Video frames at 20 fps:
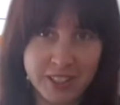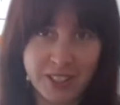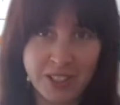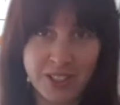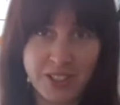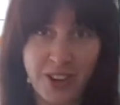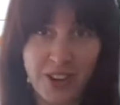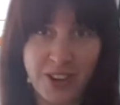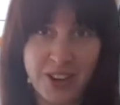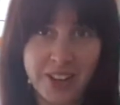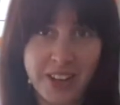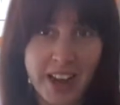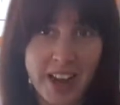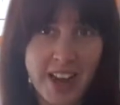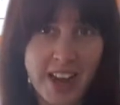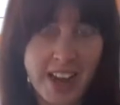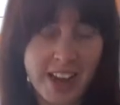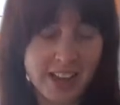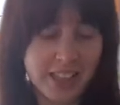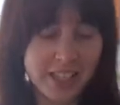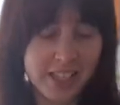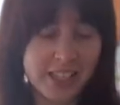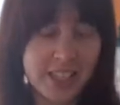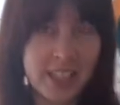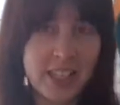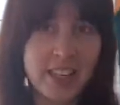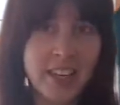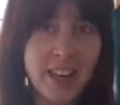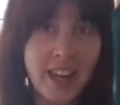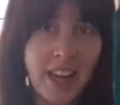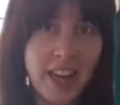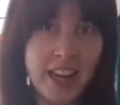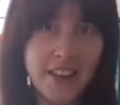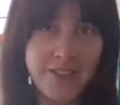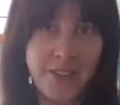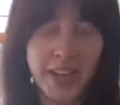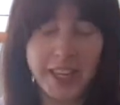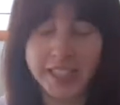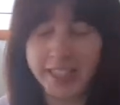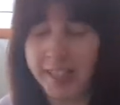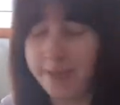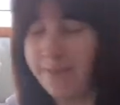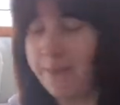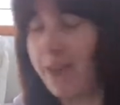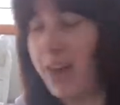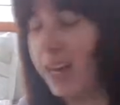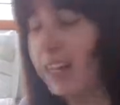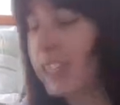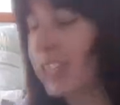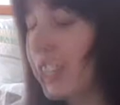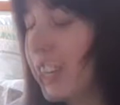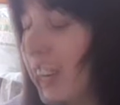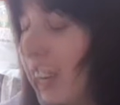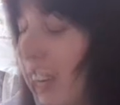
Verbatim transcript: skirt and amazing match.